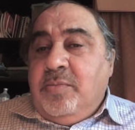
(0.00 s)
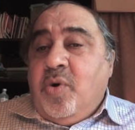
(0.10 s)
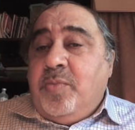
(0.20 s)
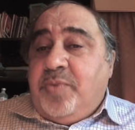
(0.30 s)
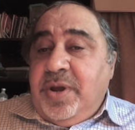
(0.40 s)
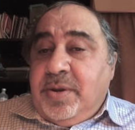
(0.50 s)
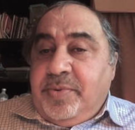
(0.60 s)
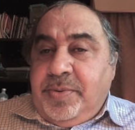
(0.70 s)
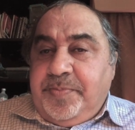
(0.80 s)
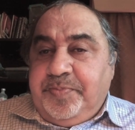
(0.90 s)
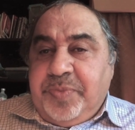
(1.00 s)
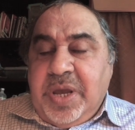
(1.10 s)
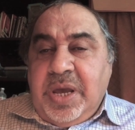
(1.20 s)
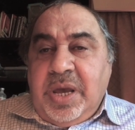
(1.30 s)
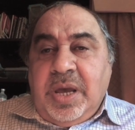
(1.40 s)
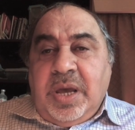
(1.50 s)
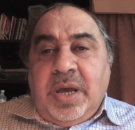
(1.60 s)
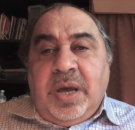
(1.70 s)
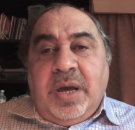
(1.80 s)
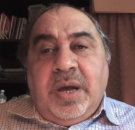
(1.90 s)
more breathable.
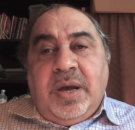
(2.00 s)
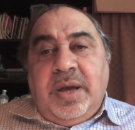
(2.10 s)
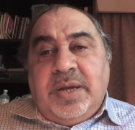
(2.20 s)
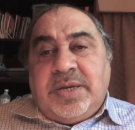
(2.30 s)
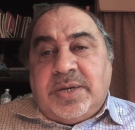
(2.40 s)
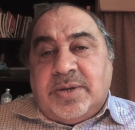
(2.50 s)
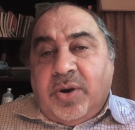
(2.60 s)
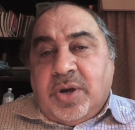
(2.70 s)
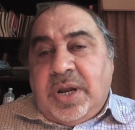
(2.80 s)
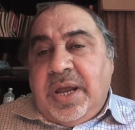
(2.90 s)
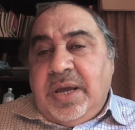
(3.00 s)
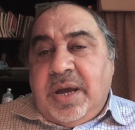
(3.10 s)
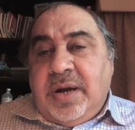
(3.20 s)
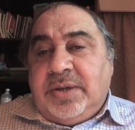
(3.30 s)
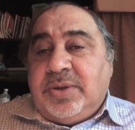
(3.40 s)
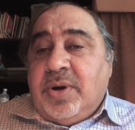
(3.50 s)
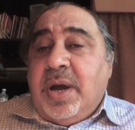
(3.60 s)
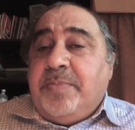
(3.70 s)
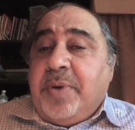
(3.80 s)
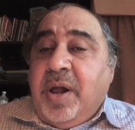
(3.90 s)
It's circulating air, so
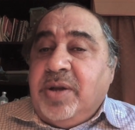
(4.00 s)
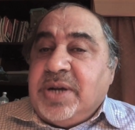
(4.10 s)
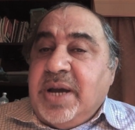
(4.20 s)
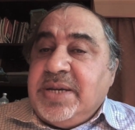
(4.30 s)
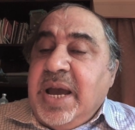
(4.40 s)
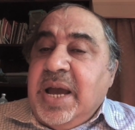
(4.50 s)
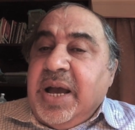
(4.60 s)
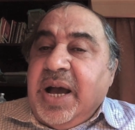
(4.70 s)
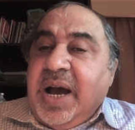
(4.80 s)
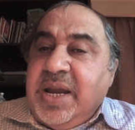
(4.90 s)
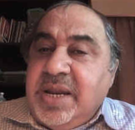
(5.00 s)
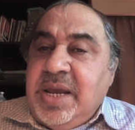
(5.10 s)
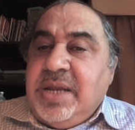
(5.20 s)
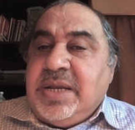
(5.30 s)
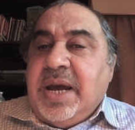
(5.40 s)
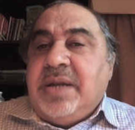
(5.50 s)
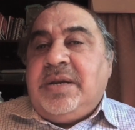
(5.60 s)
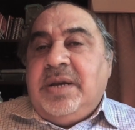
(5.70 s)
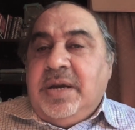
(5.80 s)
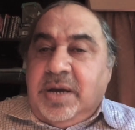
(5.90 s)
I apologize. I need that
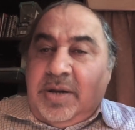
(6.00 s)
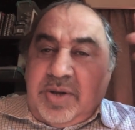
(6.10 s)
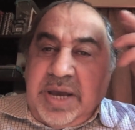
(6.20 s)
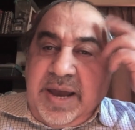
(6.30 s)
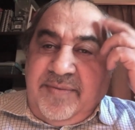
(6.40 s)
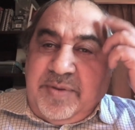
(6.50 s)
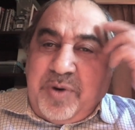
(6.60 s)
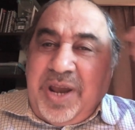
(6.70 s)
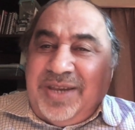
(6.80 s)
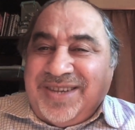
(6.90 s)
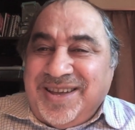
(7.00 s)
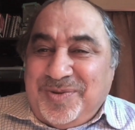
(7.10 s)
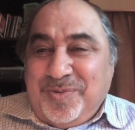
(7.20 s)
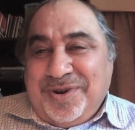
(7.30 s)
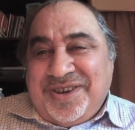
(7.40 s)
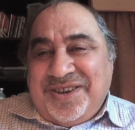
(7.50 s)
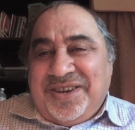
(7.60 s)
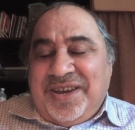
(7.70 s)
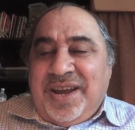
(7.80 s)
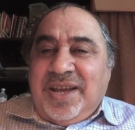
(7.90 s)
to have the brain cells working.
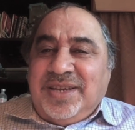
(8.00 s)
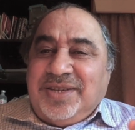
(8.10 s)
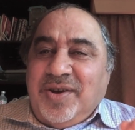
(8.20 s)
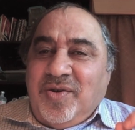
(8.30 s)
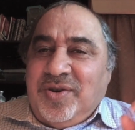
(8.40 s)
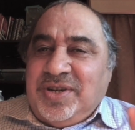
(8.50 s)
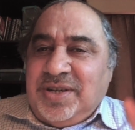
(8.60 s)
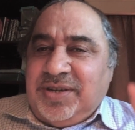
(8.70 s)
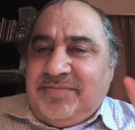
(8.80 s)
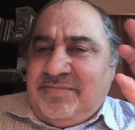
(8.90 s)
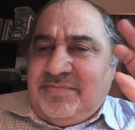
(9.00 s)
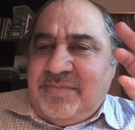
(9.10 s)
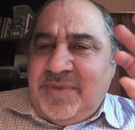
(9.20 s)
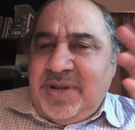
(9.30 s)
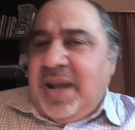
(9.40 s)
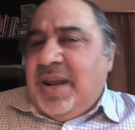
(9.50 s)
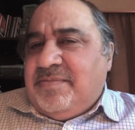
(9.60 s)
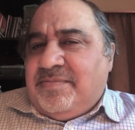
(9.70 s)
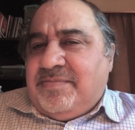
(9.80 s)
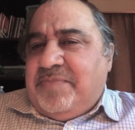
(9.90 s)
So just let it
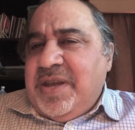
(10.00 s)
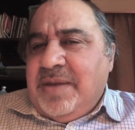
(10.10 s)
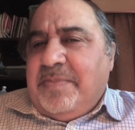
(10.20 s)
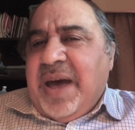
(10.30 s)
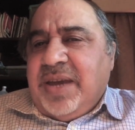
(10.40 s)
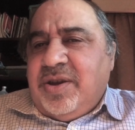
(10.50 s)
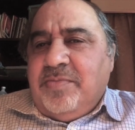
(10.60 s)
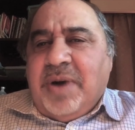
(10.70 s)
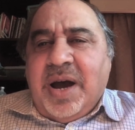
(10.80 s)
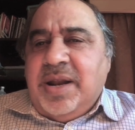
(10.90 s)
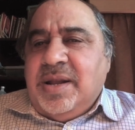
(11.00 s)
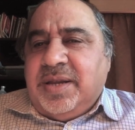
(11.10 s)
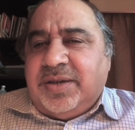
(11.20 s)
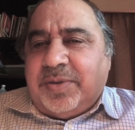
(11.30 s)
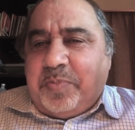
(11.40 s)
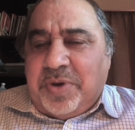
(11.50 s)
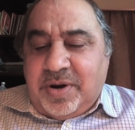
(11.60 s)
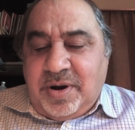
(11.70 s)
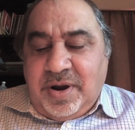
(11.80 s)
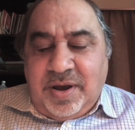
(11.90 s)
be in the back of your mind, it'll
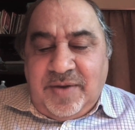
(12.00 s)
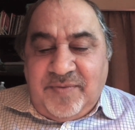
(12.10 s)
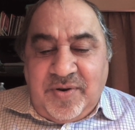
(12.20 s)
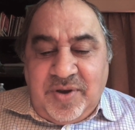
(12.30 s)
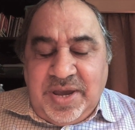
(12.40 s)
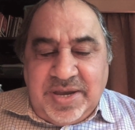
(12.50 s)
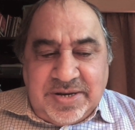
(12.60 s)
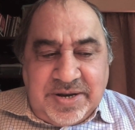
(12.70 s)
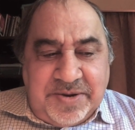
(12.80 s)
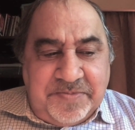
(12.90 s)
disappear very easily.